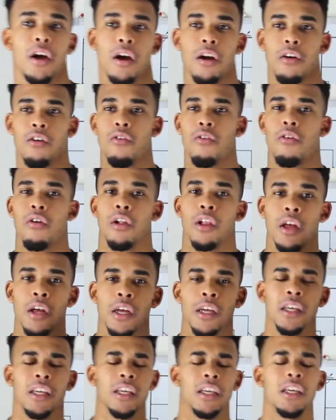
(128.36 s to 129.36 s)
on goal.
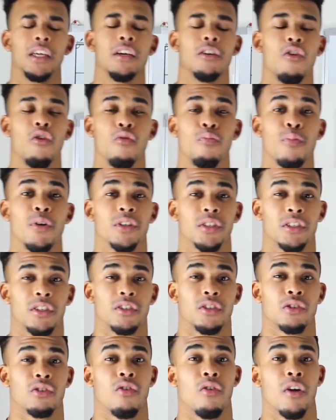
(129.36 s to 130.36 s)
He opens the
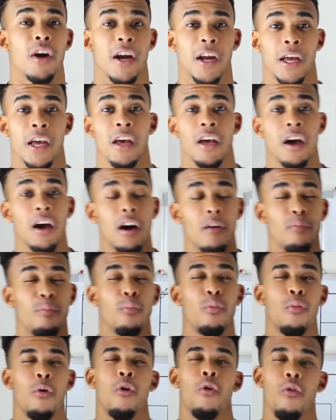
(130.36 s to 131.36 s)
scoring. A
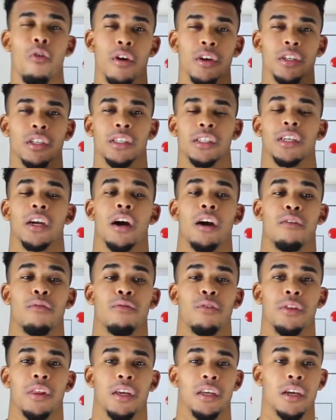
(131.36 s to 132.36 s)
poor start
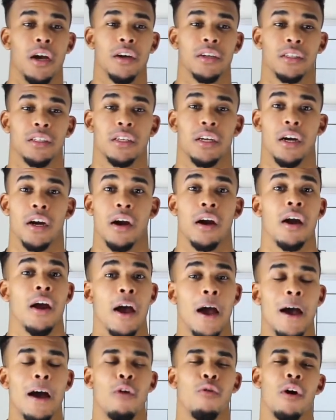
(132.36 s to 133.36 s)
for the youngster.
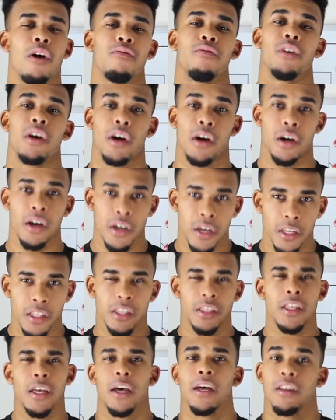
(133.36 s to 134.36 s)
However,
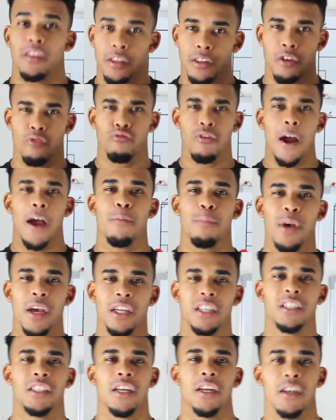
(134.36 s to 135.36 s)
the, the
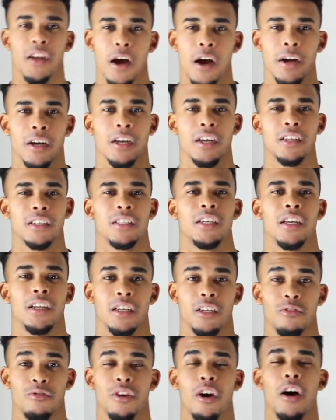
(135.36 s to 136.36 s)
rampage did not
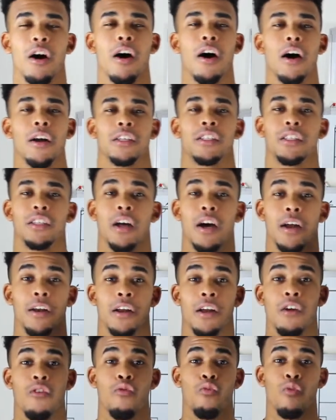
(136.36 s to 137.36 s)
continue. The onslaught
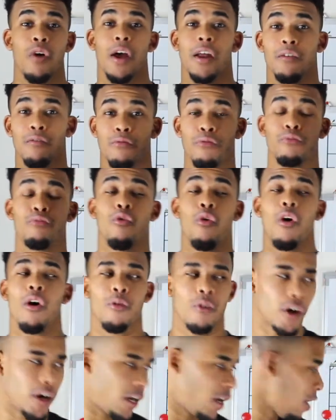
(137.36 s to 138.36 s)
went
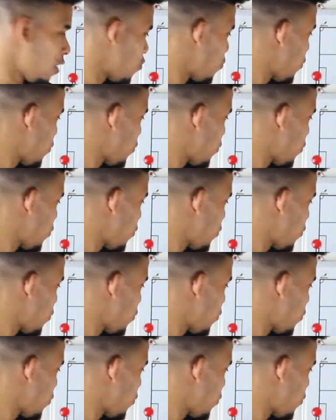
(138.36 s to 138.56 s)
forward.